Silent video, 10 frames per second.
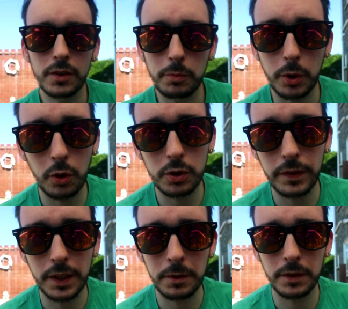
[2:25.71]
So because
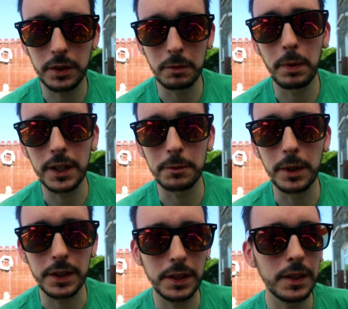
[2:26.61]
of the
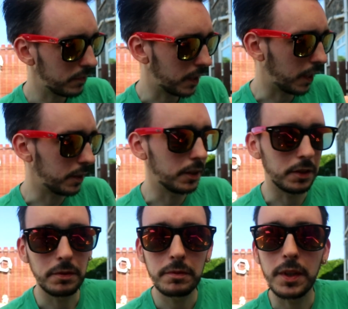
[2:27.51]
compatibility
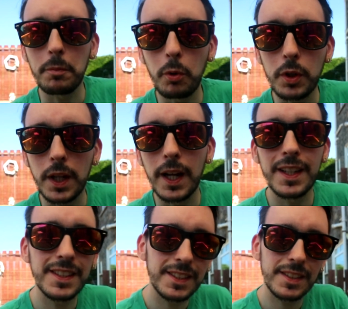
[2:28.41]
that Poly
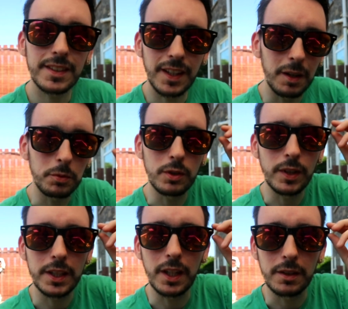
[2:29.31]
has, I'm going to
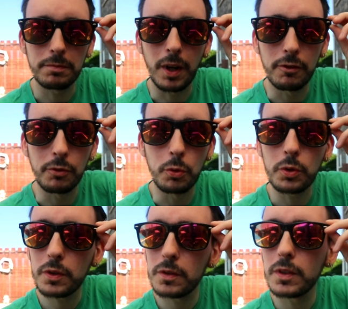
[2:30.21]
rate it a 4,